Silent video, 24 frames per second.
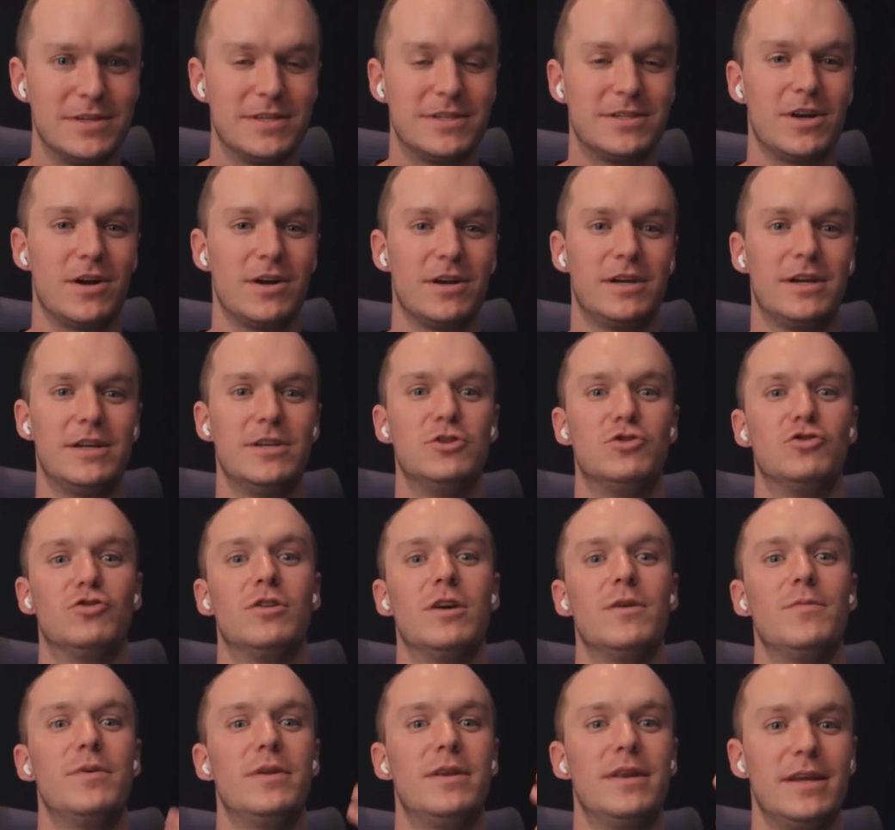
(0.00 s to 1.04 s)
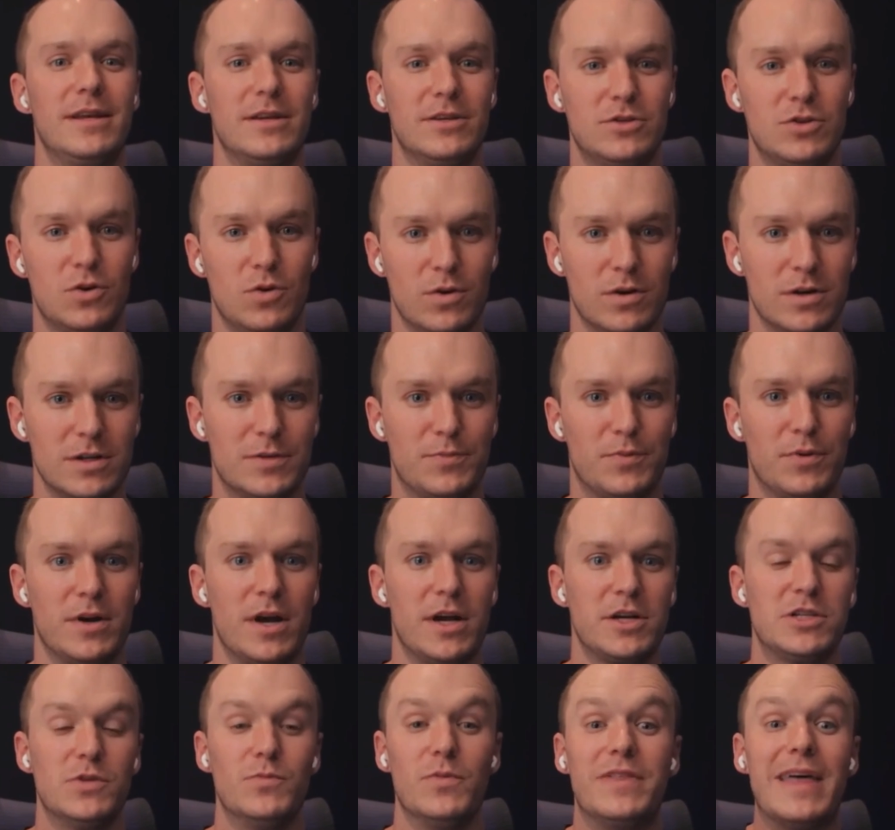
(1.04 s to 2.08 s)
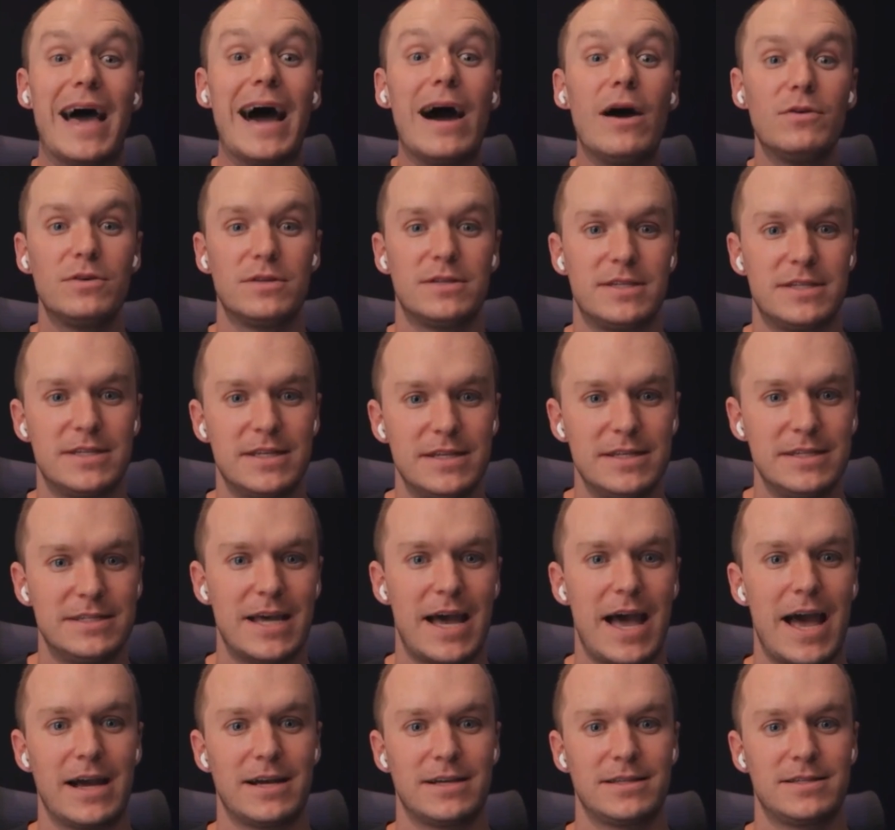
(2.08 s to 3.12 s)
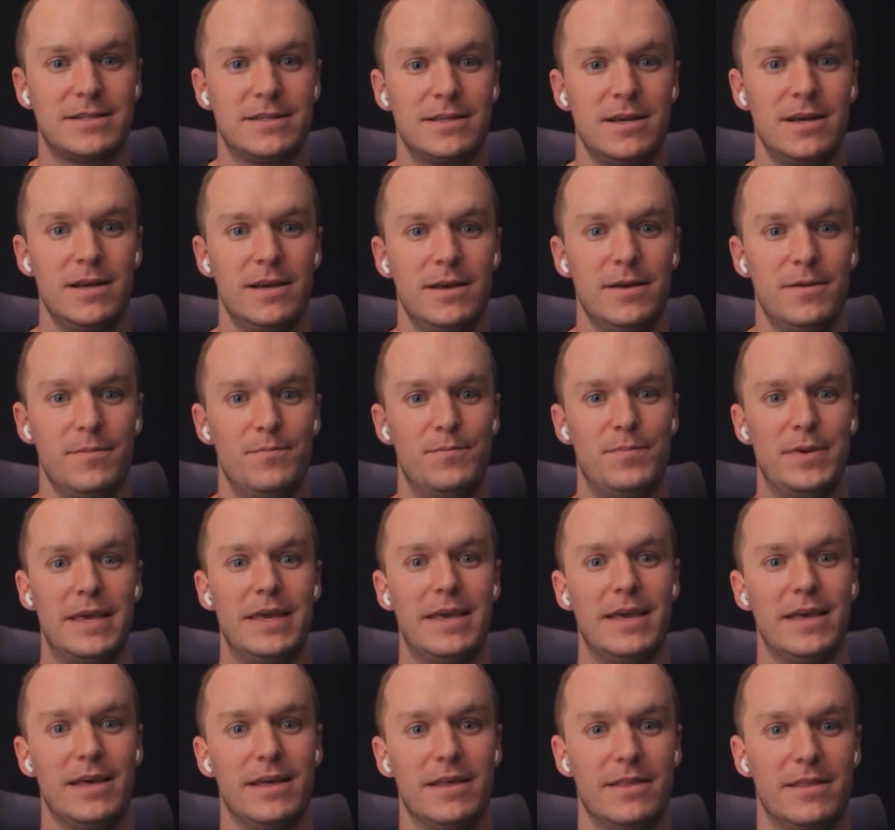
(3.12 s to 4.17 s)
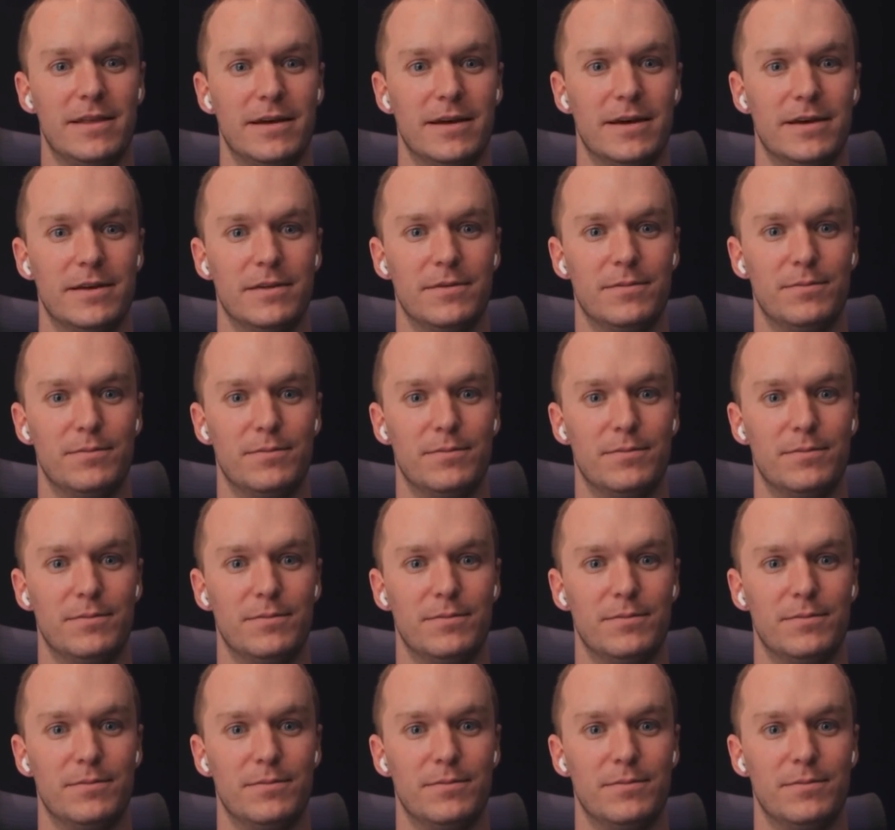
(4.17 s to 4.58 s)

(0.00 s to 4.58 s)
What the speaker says: start contributing towards production without syntax being the